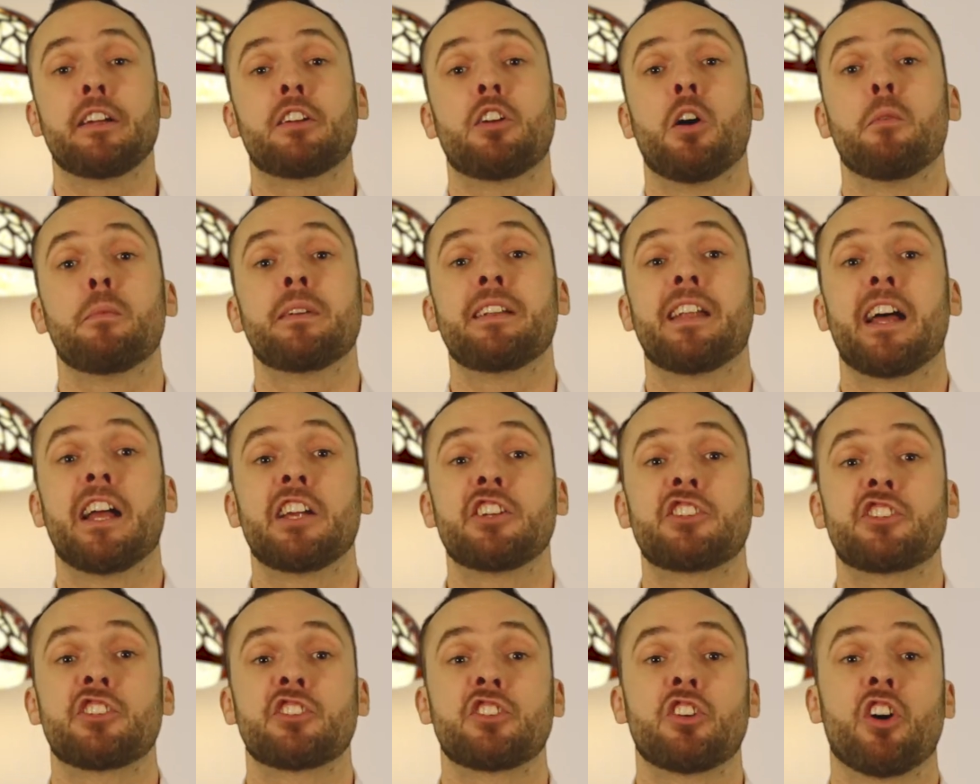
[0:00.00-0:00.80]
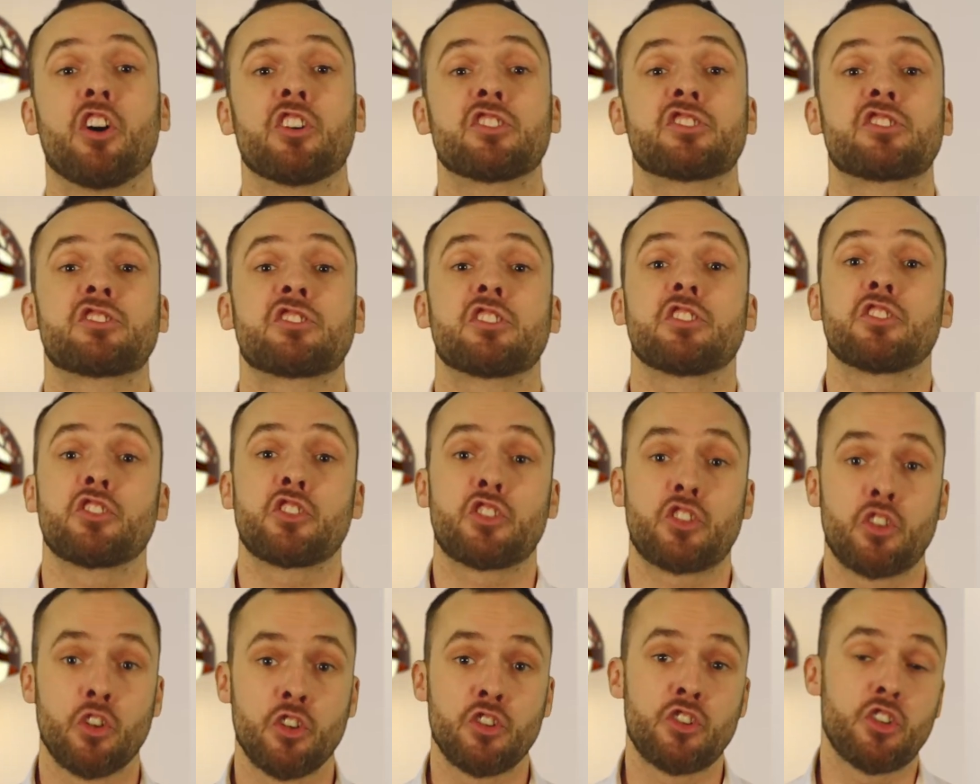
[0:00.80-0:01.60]
accommodation costs
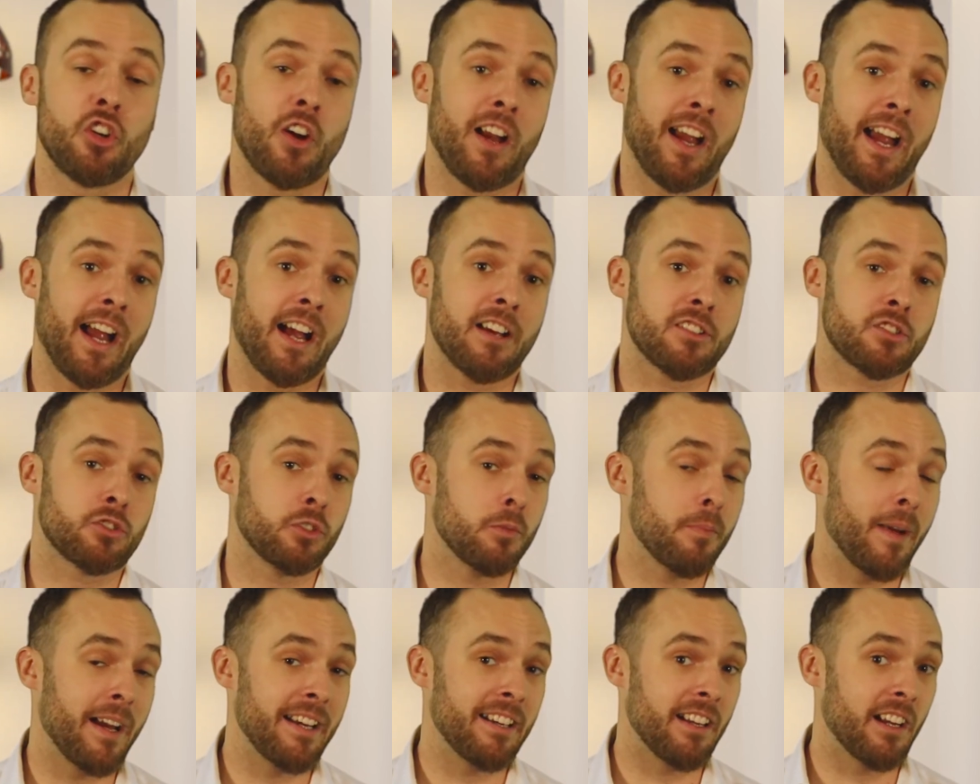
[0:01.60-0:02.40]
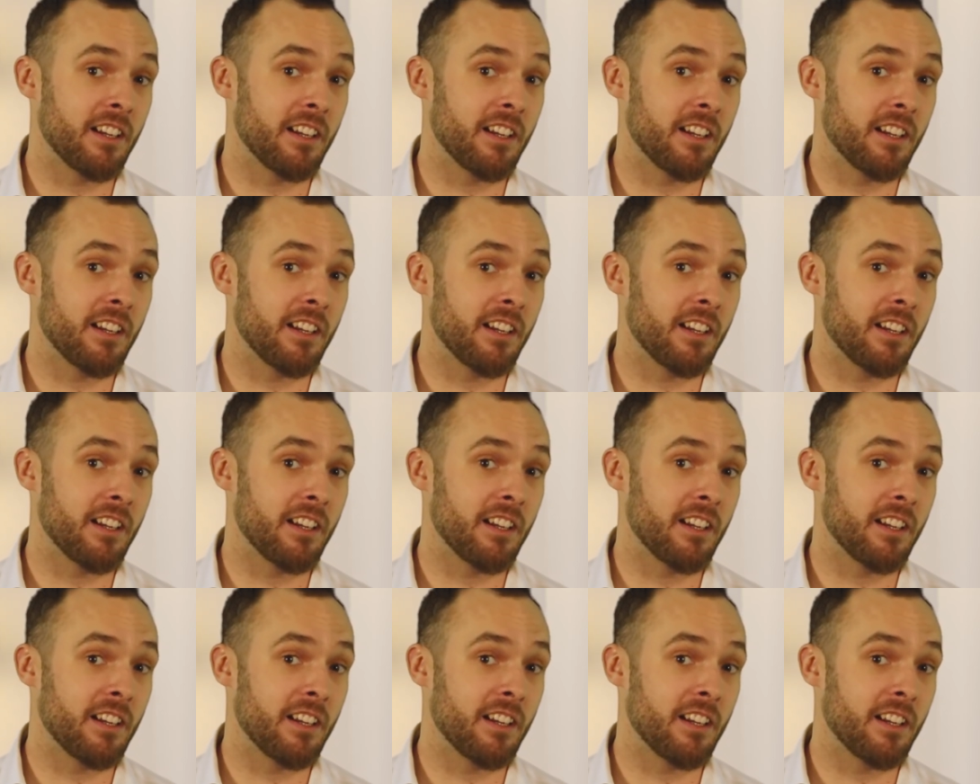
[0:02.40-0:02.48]
should your house remain